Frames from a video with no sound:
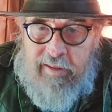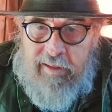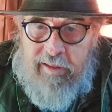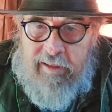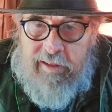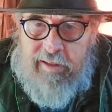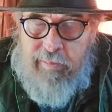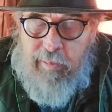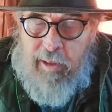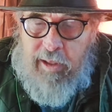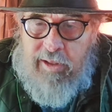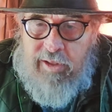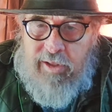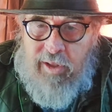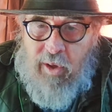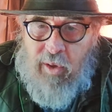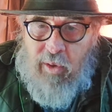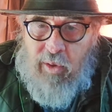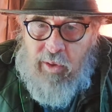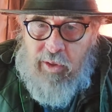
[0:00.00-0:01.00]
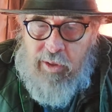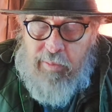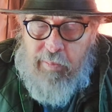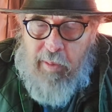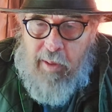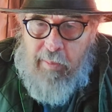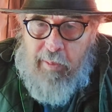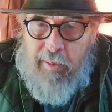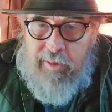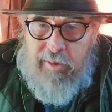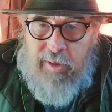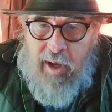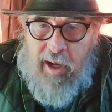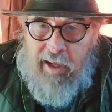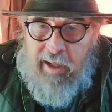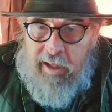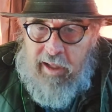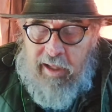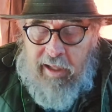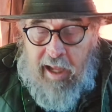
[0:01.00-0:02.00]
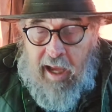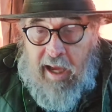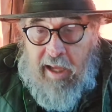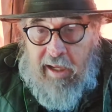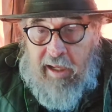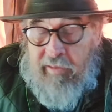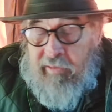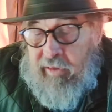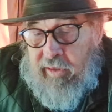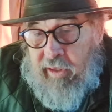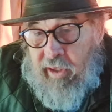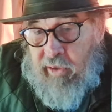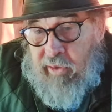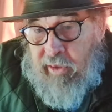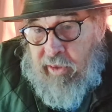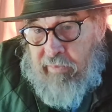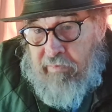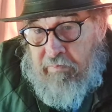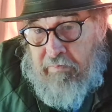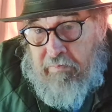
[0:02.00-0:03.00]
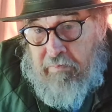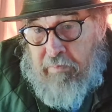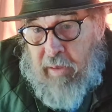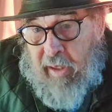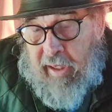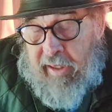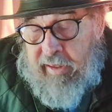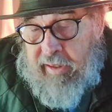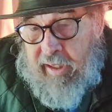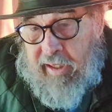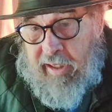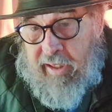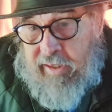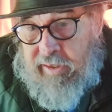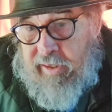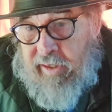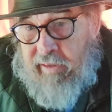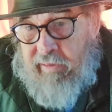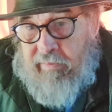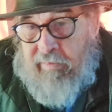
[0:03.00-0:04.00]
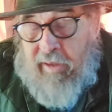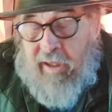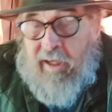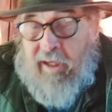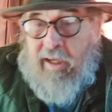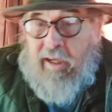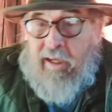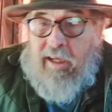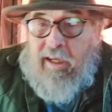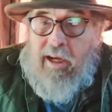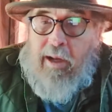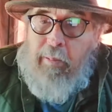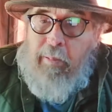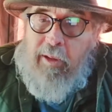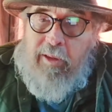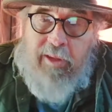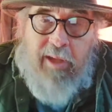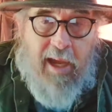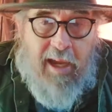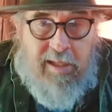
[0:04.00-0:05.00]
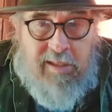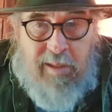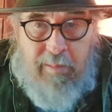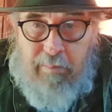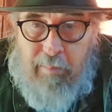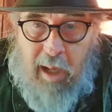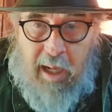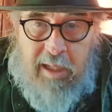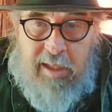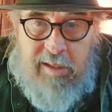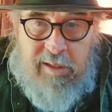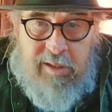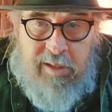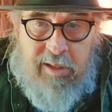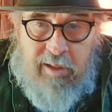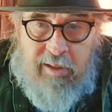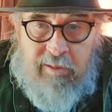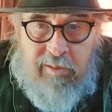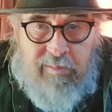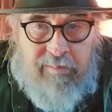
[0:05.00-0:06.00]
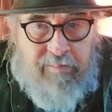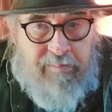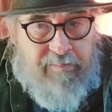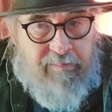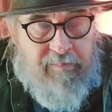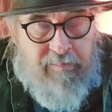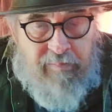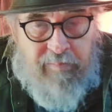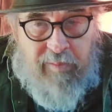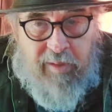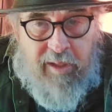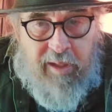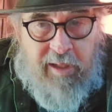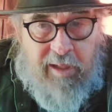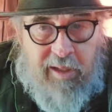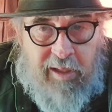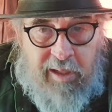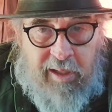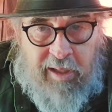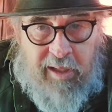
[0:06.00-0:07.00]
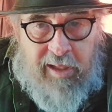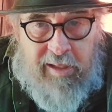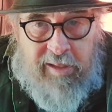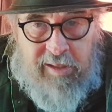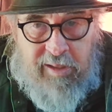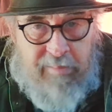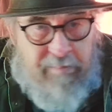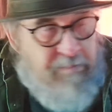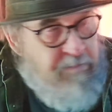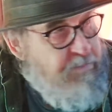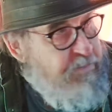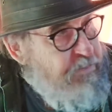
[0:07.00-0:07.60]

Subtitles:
has been sold to people trying to get out, even though the plane tickets are a couple of $1,000. So, you know, that's a